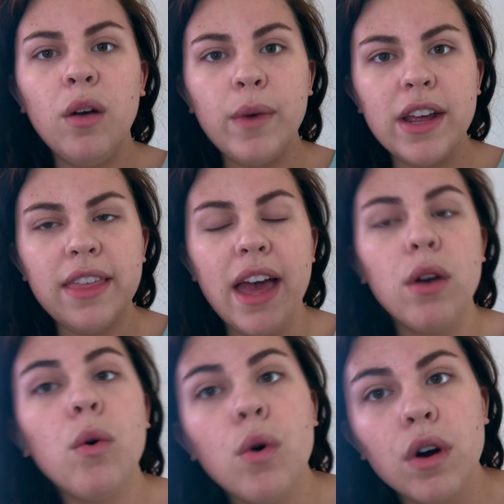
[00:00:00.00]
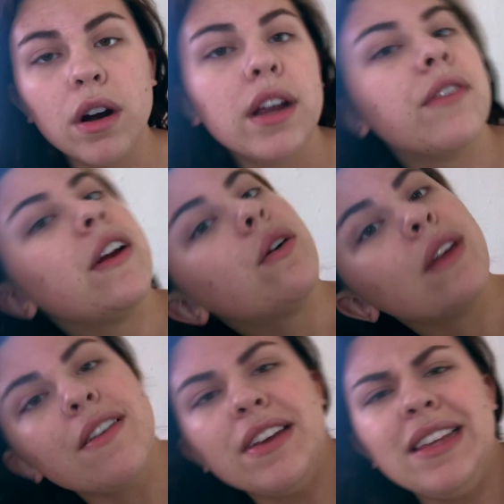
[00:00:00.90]
wear that. Or if I don't
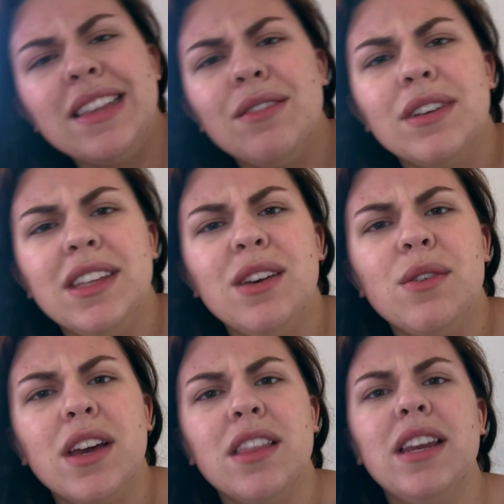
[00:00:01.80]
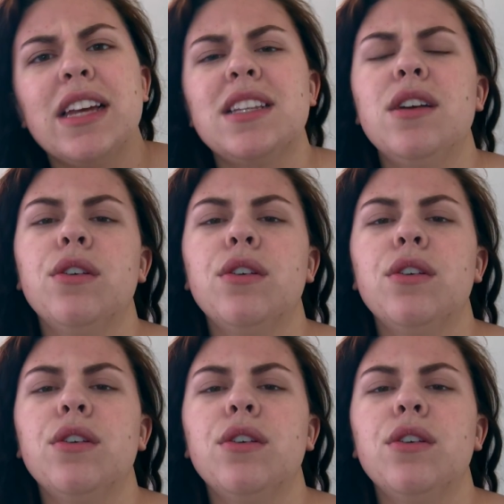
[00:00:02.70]
have anything really going on the next day,